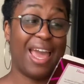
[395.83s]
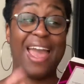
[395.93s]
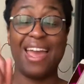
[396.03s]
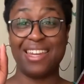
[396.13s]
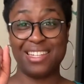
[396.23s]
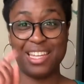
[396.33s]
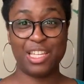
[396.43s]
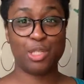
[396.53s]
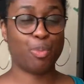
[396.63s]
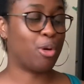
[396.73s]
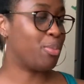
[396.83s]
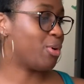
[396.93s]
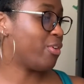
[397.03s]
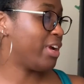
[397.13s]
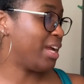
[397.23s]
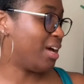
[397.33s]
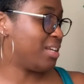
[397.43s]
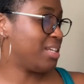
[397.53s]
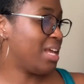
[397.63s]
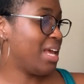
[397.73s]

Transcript: and his purple crayon.